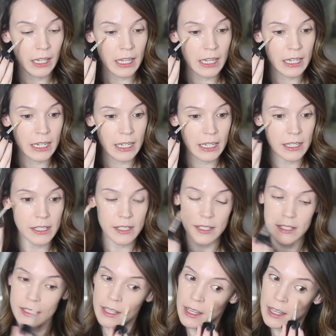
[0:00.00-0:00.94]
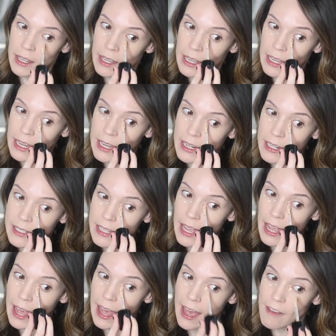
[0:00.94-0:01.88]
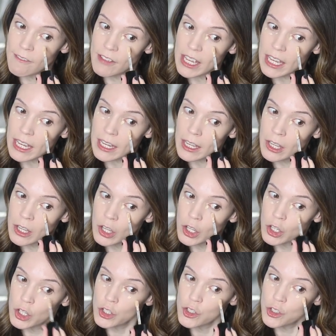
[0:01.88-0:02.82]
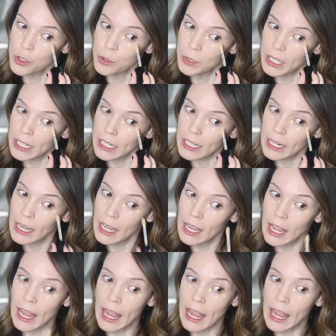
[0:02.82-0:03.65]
It is, it is heavy duty